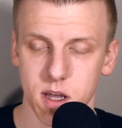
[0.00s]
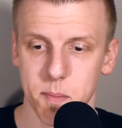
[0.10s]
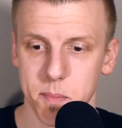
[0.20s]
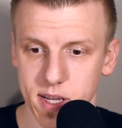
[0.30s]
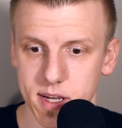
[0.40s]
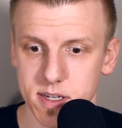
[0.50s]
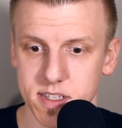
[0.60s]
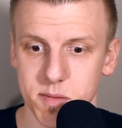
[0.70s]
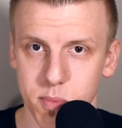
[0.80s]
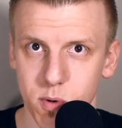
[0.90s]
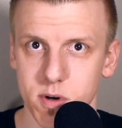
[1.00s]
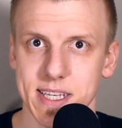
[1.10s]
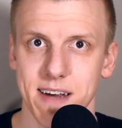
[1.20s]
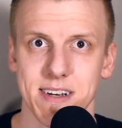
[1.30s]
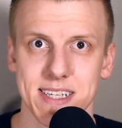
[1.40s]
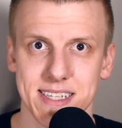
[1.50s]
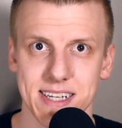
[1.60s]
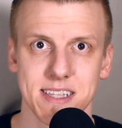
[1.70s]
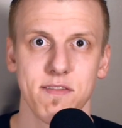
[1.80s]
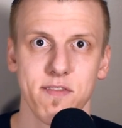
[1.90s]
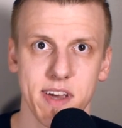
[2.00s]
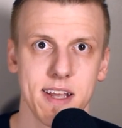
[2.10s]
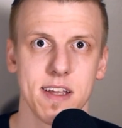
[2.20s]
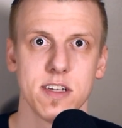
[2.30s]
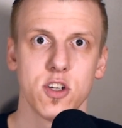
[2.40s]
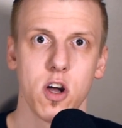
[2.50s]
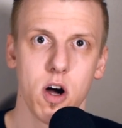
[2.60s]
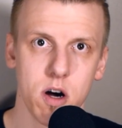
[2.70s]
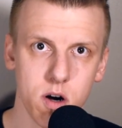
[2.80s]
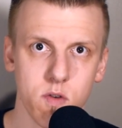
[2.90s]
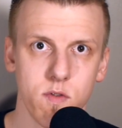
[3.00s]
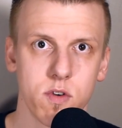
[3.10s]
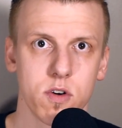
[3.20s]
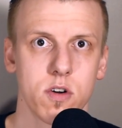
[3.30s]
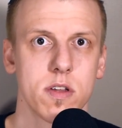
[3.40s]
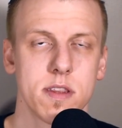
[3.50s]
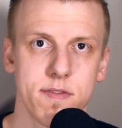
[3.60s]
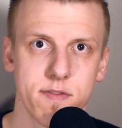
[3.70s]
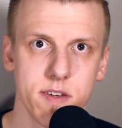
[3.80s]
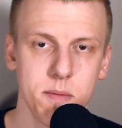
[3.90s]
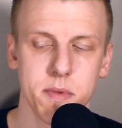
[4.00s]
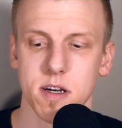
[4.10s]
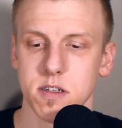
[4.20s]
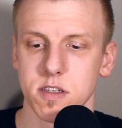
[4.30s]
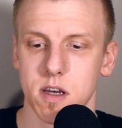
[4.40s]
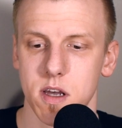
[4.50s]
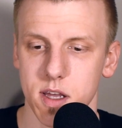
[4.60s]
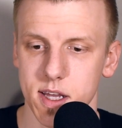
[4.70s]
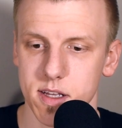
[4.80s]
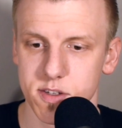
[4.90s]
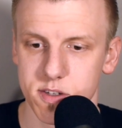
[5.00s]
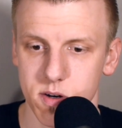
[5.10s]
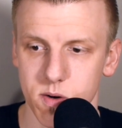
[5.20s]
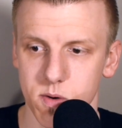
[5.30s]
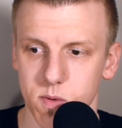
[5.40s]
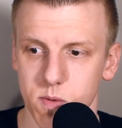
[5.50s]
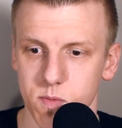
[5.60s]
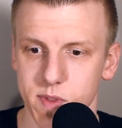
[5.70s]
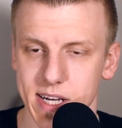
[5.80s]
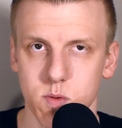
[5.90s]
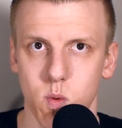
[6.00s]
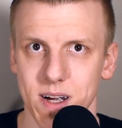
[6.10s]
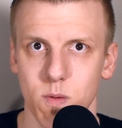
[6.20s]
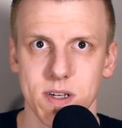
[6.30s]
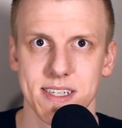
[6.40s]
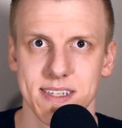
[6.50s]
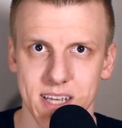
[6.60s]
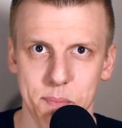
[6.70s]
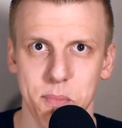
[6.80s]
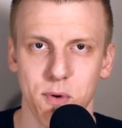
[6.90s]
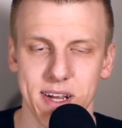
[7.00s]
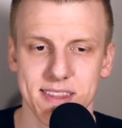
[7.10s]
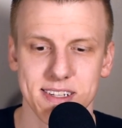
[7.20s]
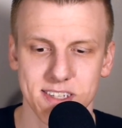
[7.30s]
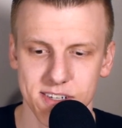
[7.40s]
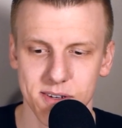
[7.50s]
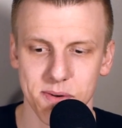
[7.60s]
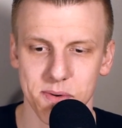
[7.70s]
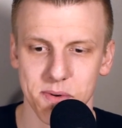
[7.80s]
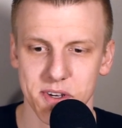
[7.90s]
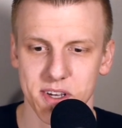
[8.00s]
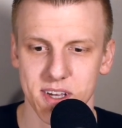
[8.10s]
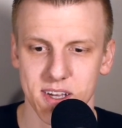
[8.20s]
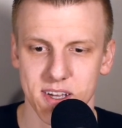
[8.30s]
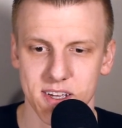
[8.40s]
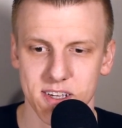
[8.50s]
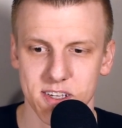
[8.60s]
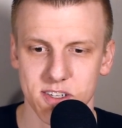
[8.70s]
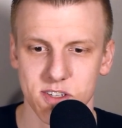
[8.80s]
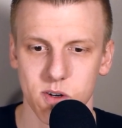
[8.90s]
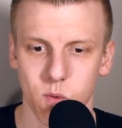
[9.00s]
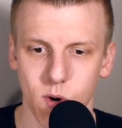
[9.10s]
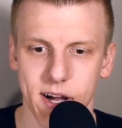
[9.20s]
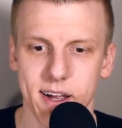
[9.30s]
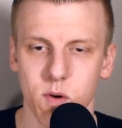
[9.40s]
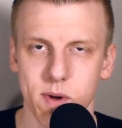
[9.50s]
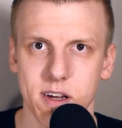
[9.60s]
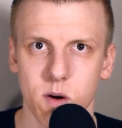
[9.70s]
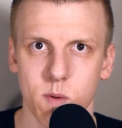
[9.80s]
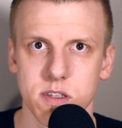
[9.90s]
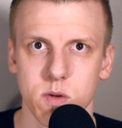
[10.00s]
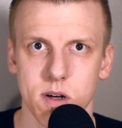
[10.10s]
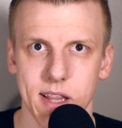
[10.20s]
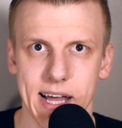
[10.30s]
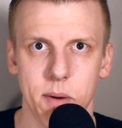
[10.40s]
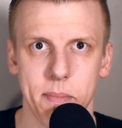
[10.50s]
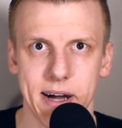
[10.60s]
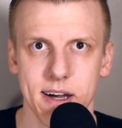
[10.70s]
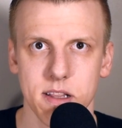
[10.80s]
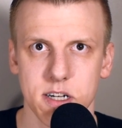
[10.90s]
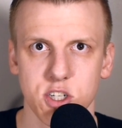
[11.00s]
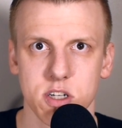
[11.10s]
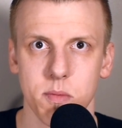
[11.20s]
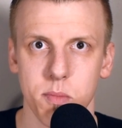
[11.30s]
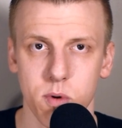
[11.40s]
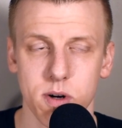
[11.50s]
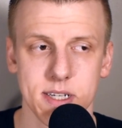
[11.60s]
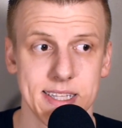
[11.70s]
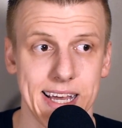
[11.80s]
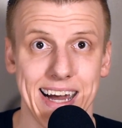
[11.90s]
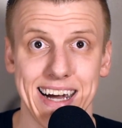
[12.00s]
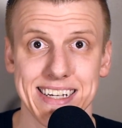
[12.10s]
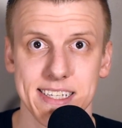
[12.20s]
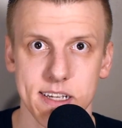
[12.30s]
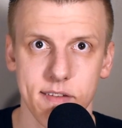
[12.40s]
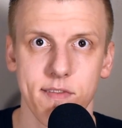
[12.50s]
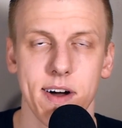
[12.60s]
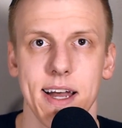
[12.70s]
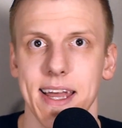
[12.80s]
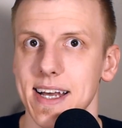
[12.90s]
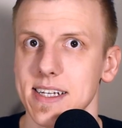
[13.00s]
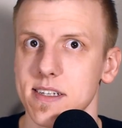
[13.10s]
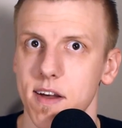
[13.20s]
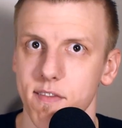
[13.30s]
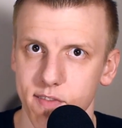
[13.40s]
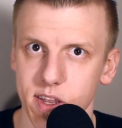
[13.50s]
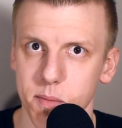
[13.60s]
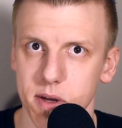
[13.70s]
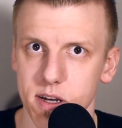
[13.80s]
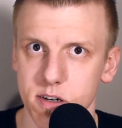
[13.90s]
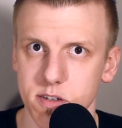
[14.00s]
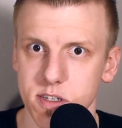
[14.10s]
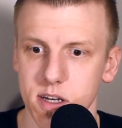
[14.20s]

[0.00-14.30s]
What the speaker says: because the boys have a distinct advantage over the females. And so that's why we separate the two. So why are we going to allow biological boys that identify as females